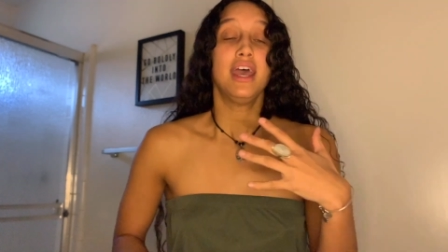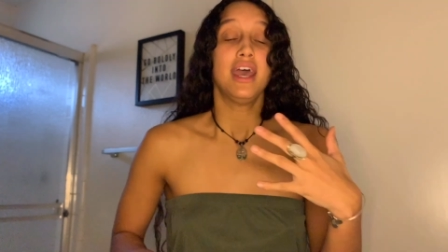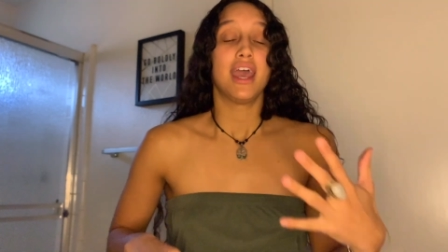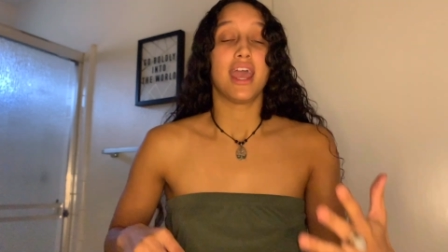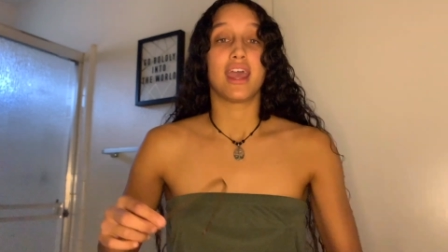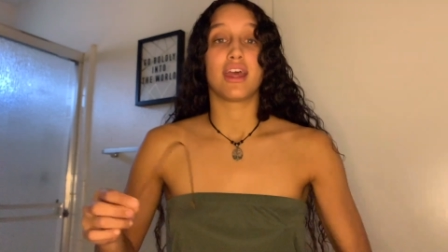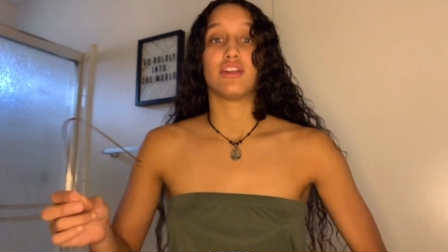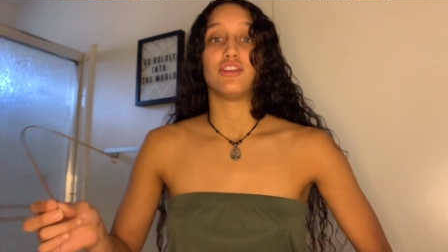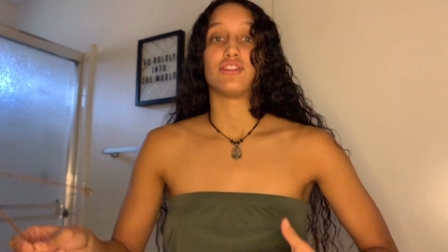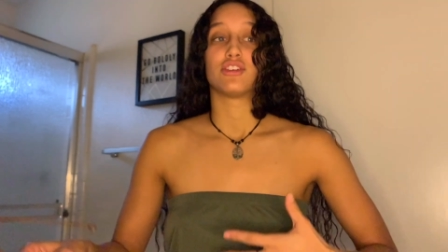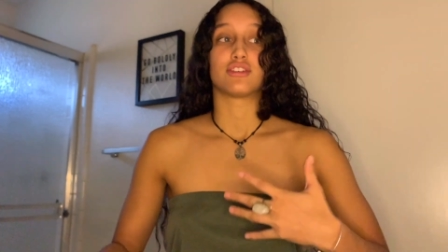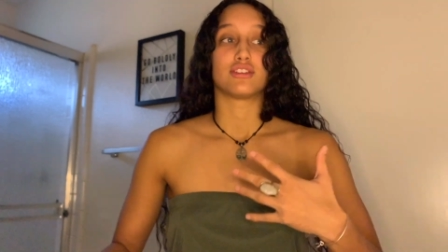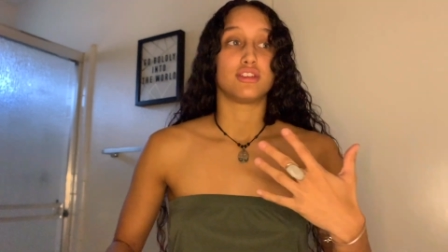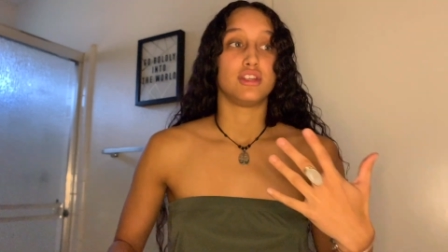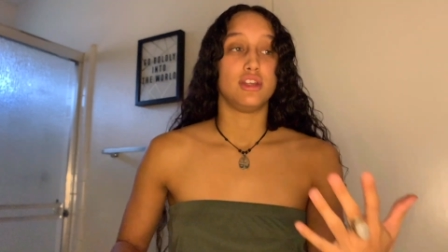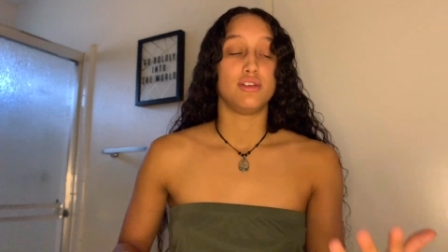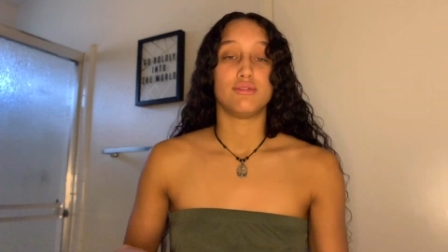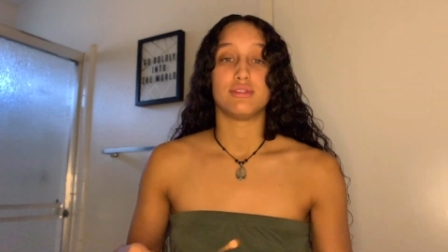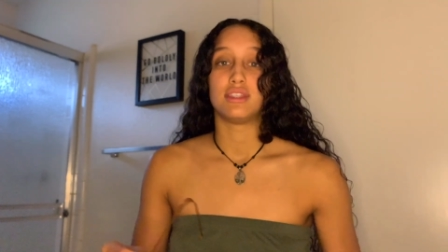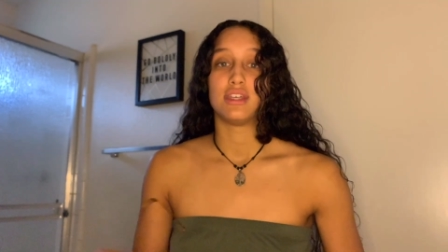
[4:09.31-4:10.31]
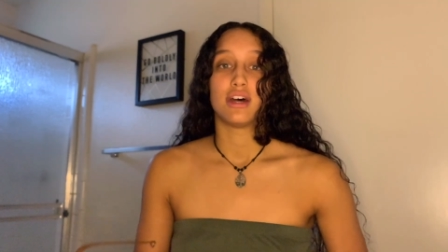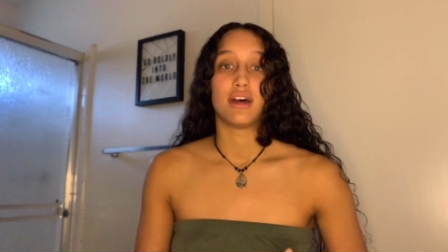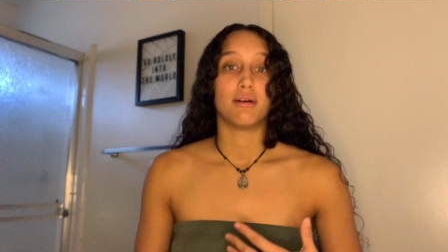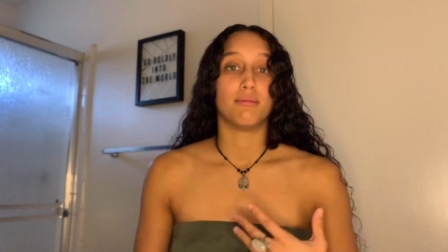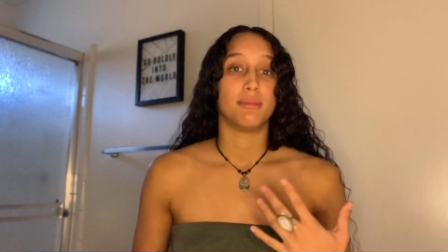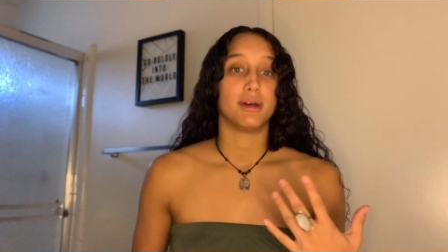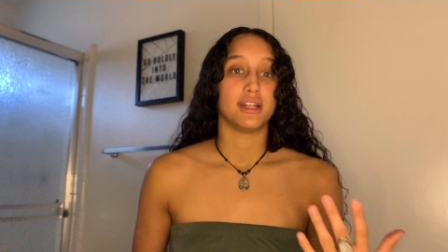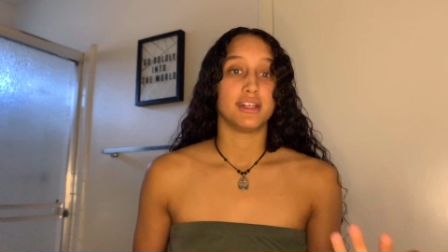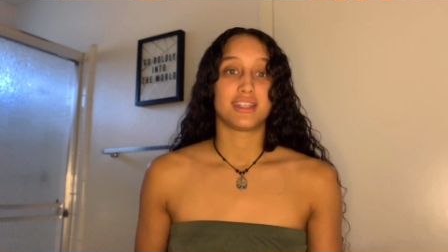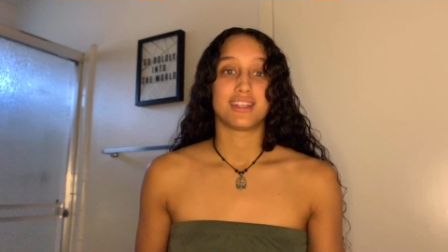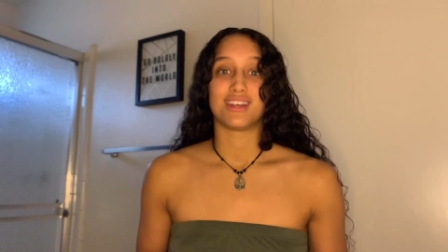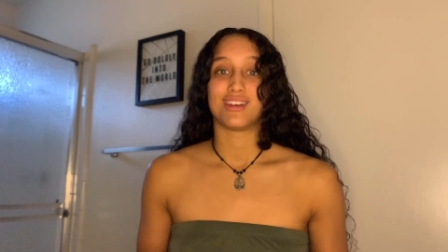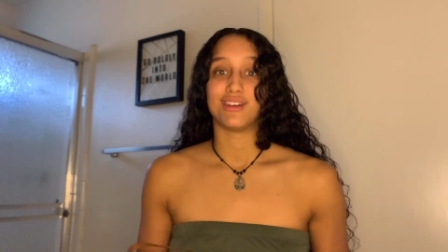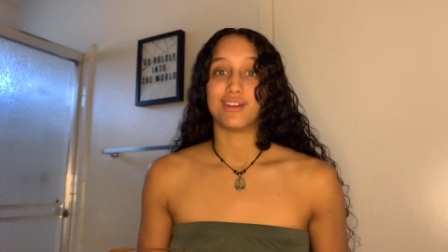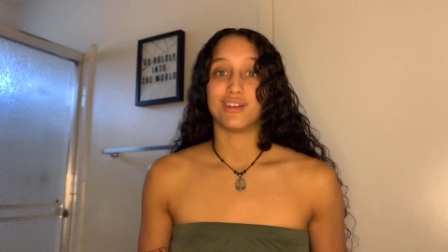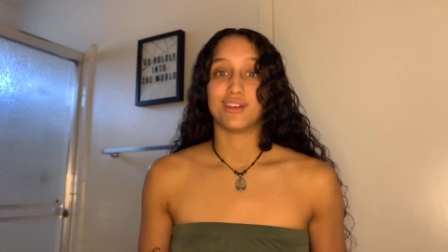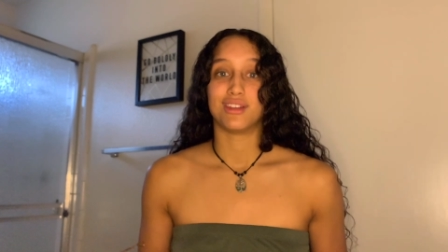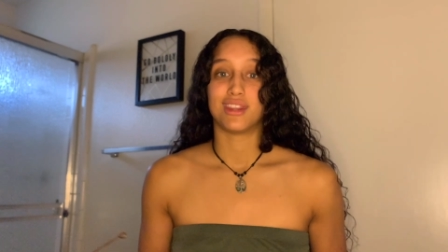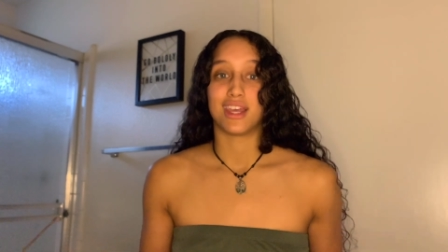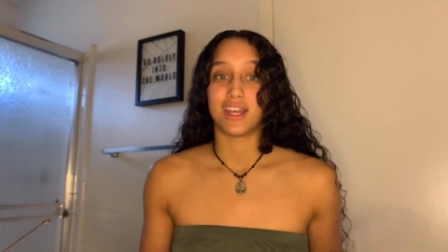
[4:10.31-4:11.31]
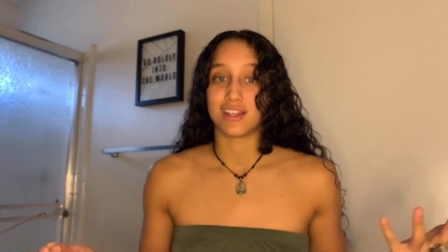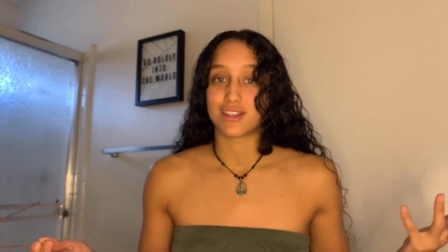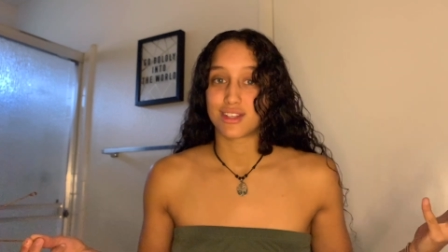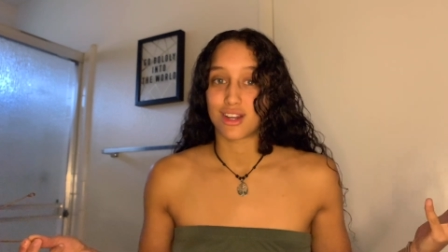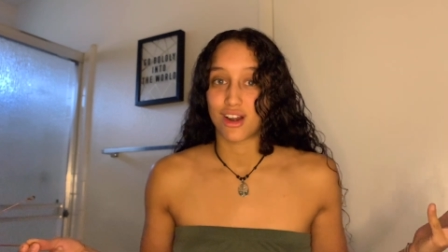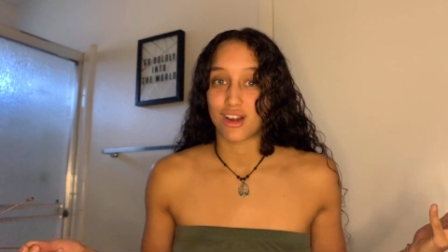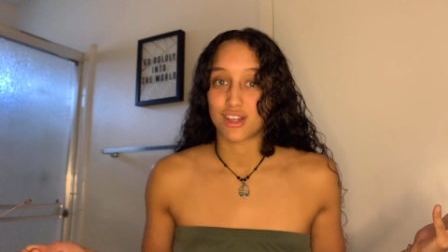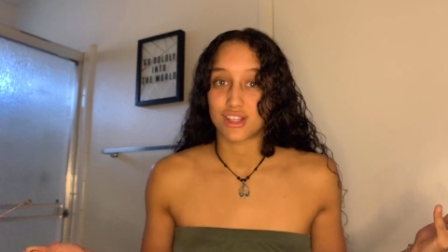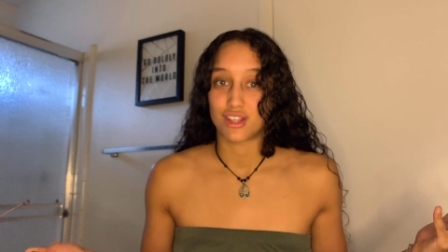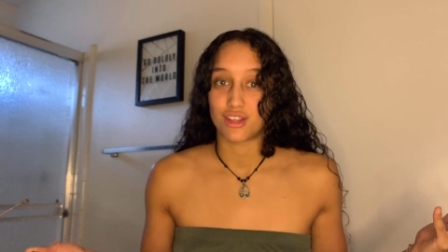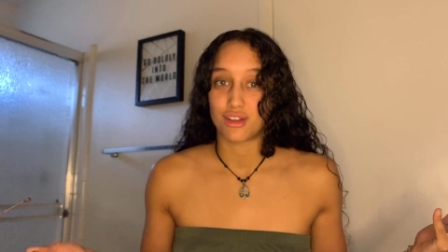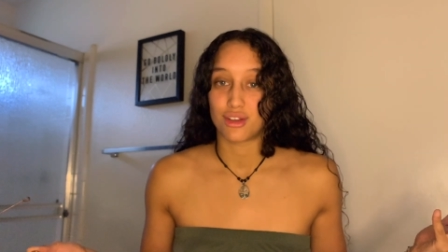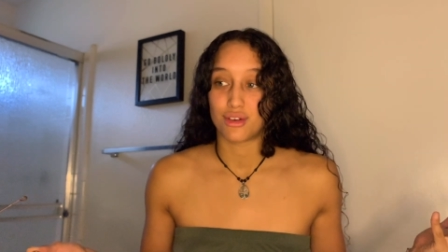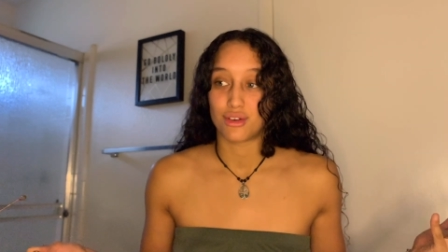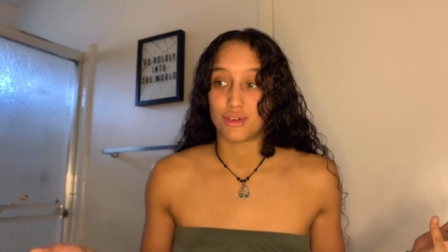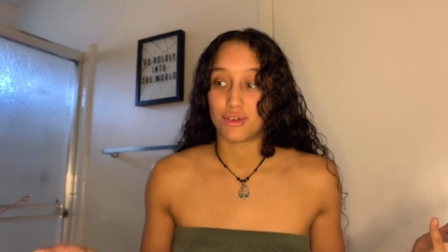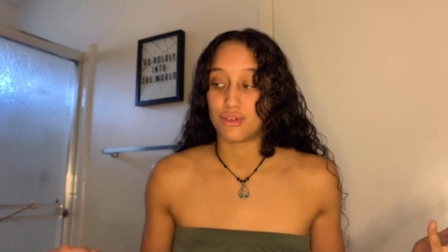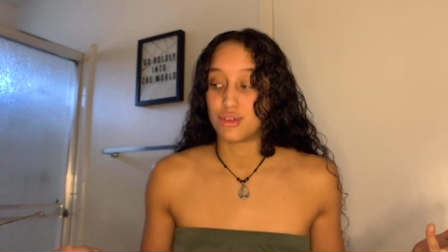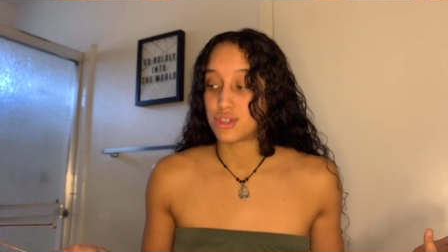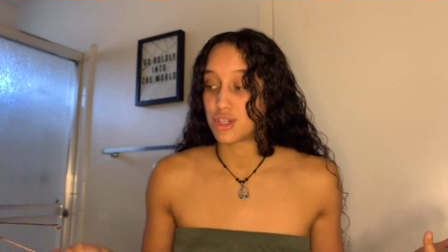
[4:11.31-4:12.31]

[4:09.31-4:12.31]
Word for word: and just use them until they start to